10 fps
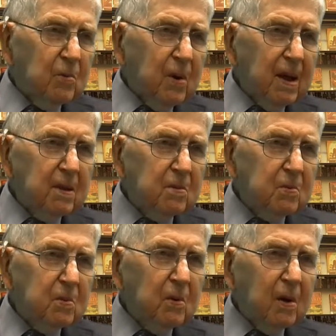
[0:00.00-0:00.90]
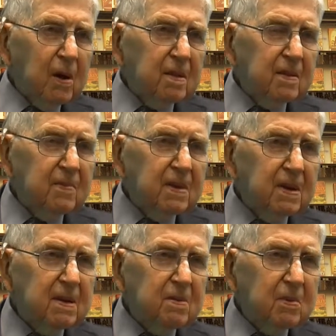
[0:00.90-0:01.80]
ran through all of
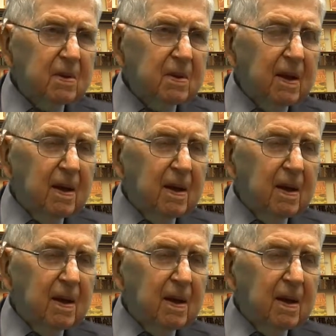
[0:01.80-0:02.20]
these were,